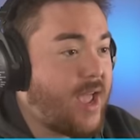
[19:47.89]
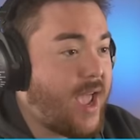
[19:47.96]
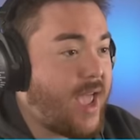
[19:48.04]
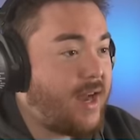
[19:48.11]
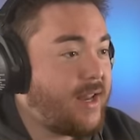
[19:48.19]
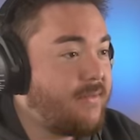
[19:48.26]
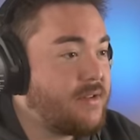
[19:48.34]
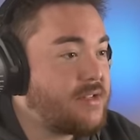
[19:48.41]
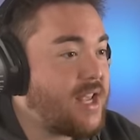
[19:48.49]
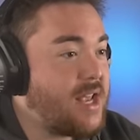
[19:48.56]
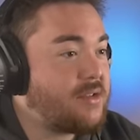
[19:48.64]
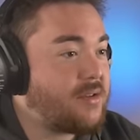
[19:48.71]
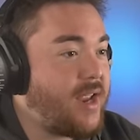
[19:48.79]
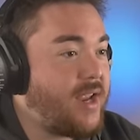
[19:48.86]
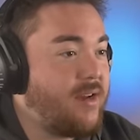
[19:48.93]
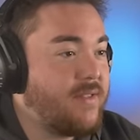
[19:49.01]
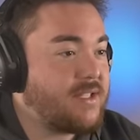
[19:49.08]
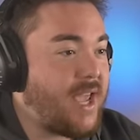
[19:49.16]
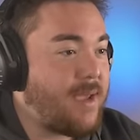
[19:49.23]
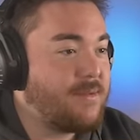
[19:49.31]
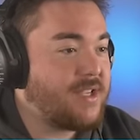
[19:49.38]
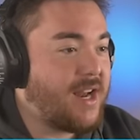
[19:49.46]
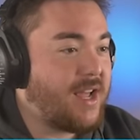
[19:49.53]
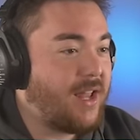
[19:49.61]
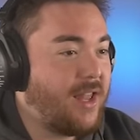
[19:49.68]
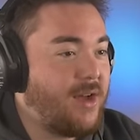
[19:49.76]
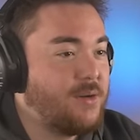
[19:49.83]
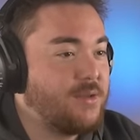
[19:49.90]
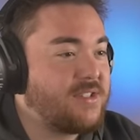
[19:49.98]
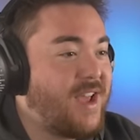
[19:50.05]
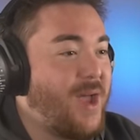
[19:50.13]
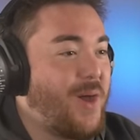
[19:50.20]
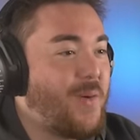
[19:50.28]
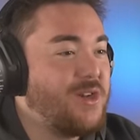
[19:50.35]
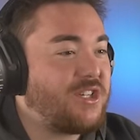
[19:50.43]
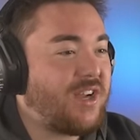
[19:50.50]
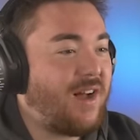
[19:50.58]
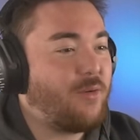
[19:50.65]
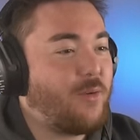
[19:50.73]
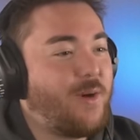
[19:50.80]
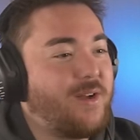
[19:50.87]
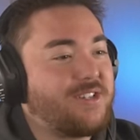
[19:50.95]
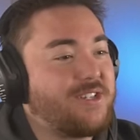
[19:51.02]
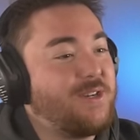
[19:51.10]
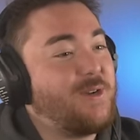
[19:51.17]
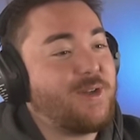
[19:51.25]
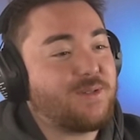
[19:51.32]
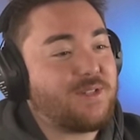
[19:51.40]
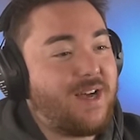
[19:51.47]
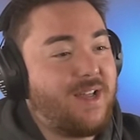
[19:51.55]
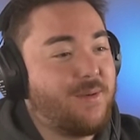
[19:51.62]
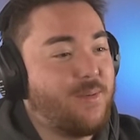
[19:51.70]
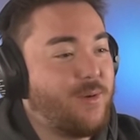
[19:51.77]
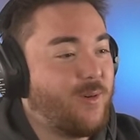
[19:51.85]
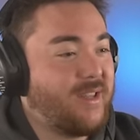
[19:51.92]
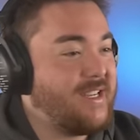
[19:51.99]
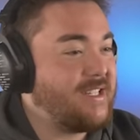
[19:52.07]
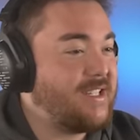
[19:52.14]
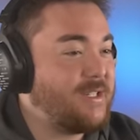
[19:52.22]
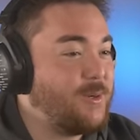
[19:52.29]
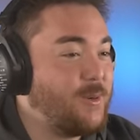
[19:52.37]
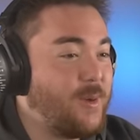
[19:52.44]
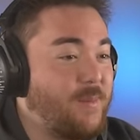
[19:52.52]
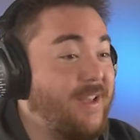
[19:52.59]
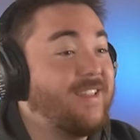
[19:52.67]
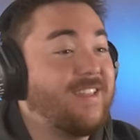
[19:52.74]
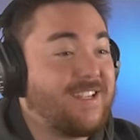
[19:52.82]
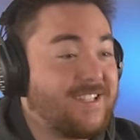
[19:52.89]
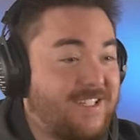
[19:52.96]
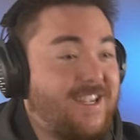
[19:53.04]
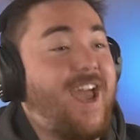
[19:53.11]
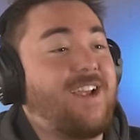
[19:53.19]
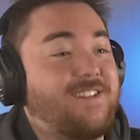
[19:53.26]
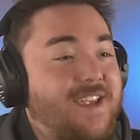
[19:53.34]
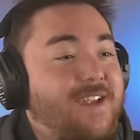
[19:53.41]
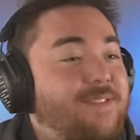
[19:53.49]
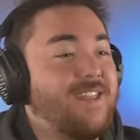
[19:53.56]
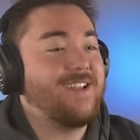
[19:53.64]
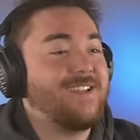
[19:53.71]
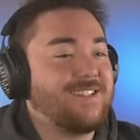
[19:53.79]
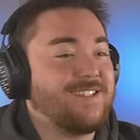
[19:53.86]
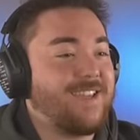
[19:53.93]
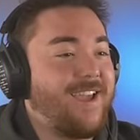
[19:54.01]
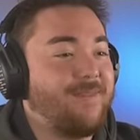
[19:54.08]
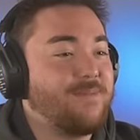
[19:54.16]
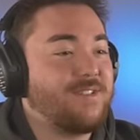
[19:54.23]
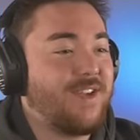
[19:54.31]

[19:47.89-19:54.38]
And it even says right here, this game is going to close when Shovelware Studios Hollywood releases due to it being the exact same thing as this game.